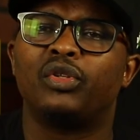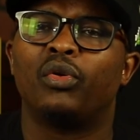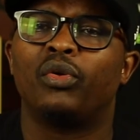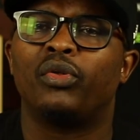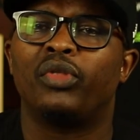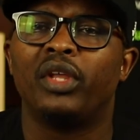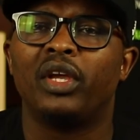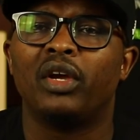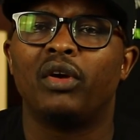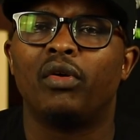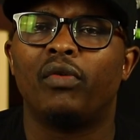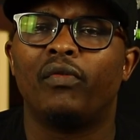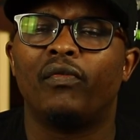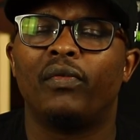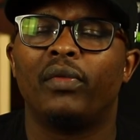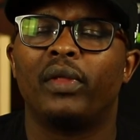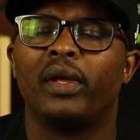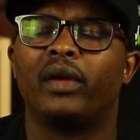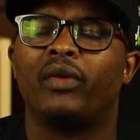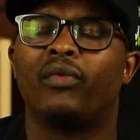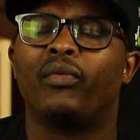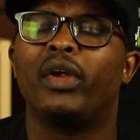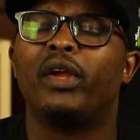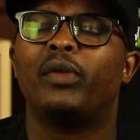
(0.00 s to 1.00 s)
or think of
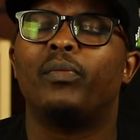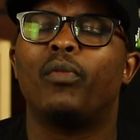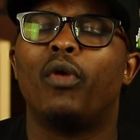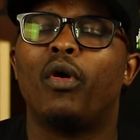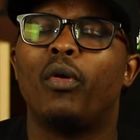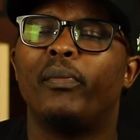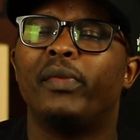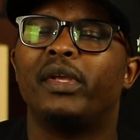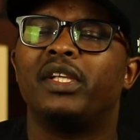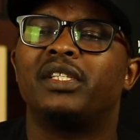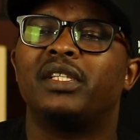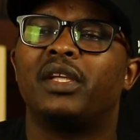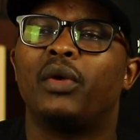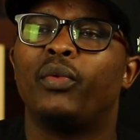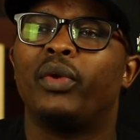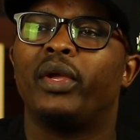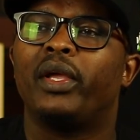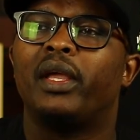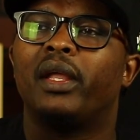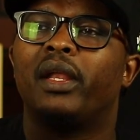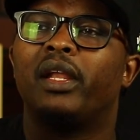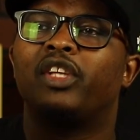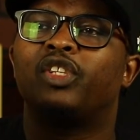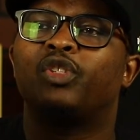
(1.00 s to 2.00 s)
the great moments that we
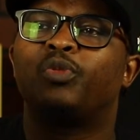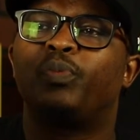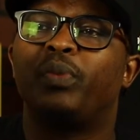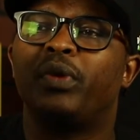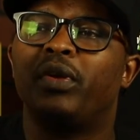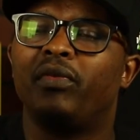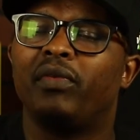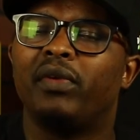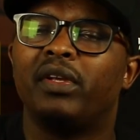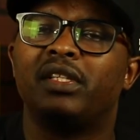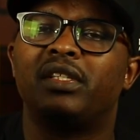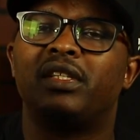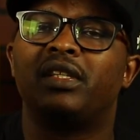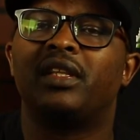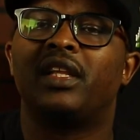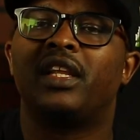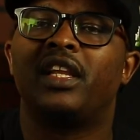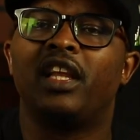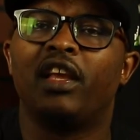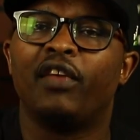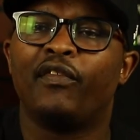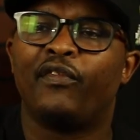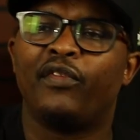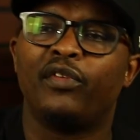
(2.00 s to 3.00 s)
can experience in the
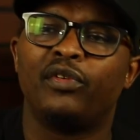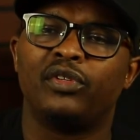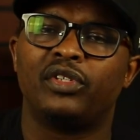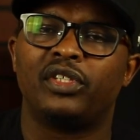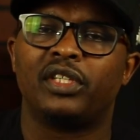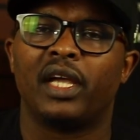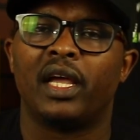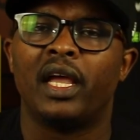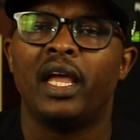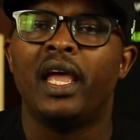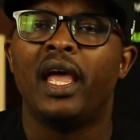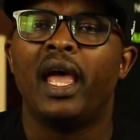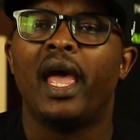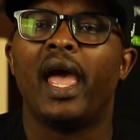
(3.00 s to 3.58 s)
near future,